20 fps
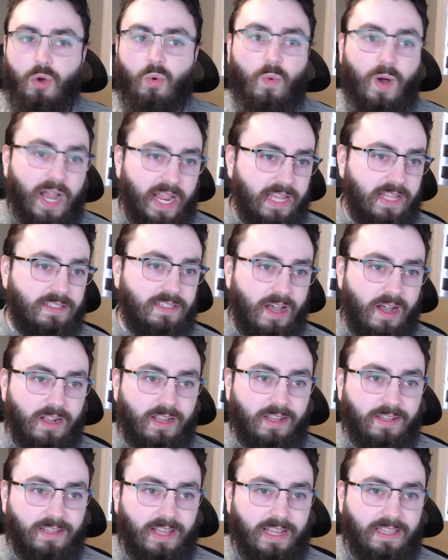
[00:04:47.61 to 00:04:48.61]
Why are you
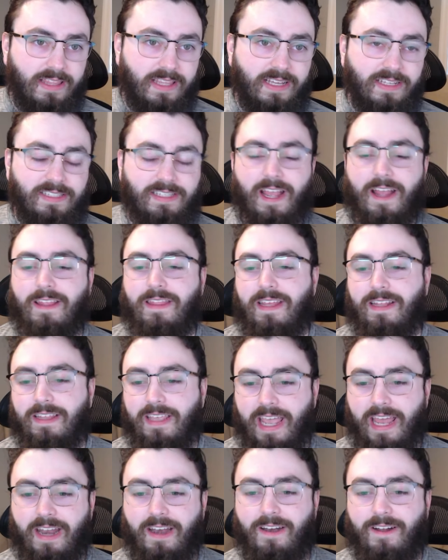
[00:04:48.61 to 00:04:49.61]
talking like this? And then
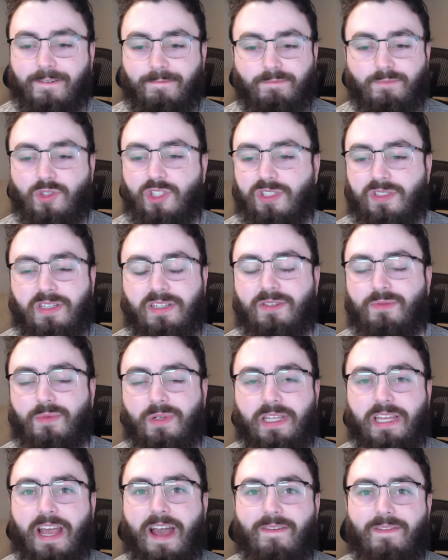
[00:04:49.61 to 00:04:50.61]
Canada just doesn't
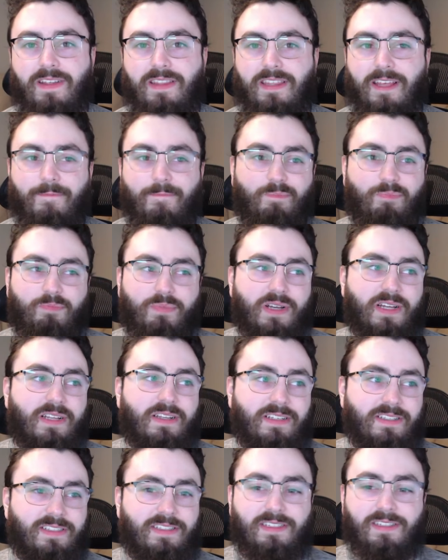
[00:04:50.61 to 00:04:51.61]
really have anything
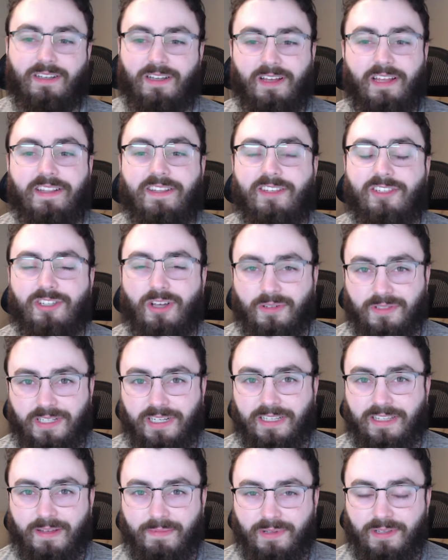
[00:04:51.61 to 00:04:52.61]
but
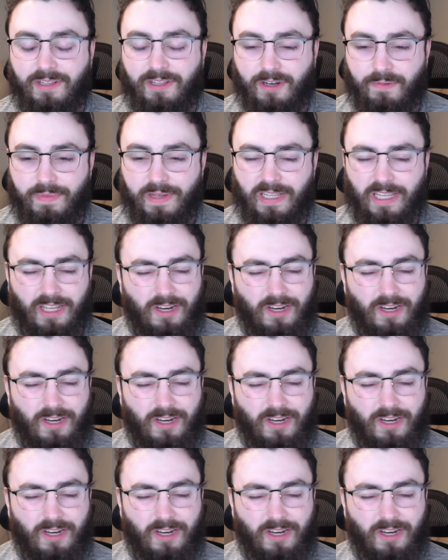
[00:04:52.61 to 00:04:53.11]
insulting them a little bit.